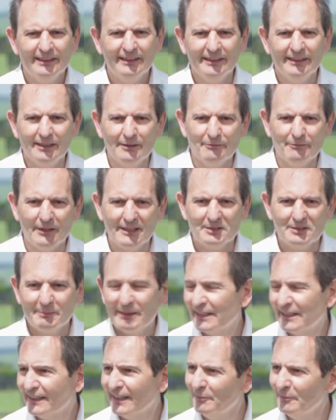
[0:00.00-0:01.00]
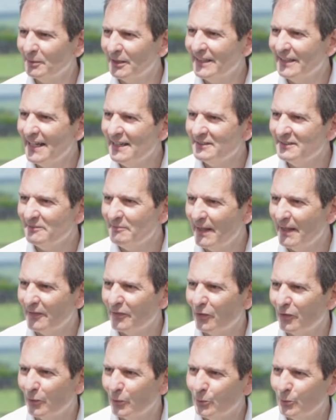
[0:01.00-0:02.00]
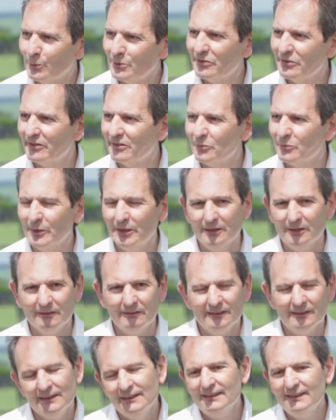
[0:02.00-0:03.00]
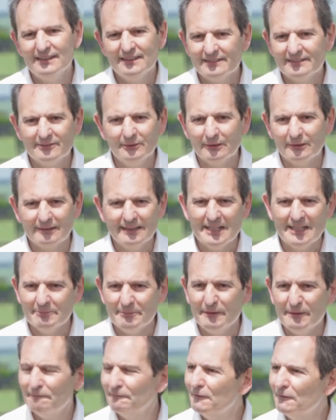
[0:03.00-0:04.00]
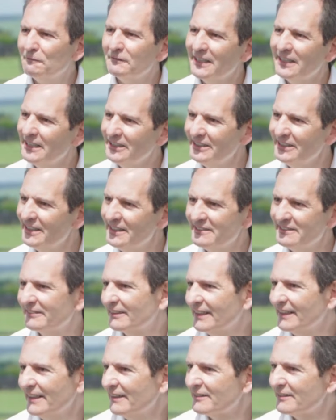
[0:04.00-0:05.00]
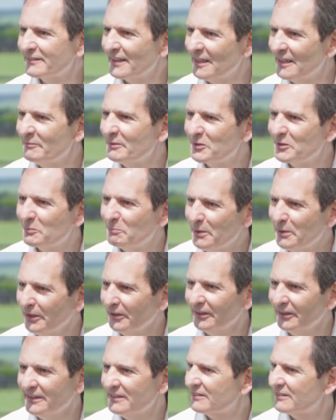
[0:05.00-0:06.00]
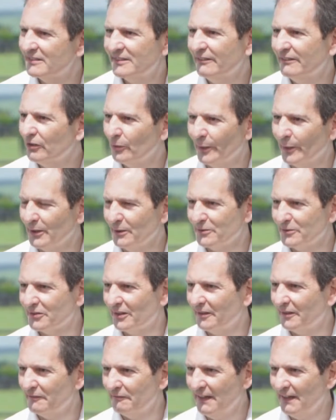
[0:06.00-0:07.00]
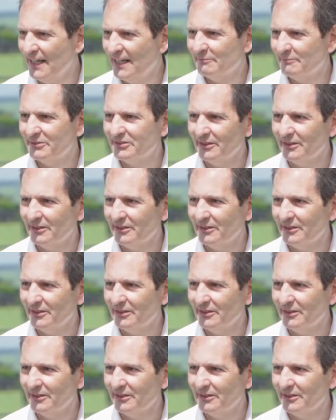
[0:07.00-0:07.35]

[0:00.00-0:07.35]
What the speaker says: you know, if I spend a couple of days a month on horses, well, it'll take me 15 years to get the same experience as everyone else on the farm.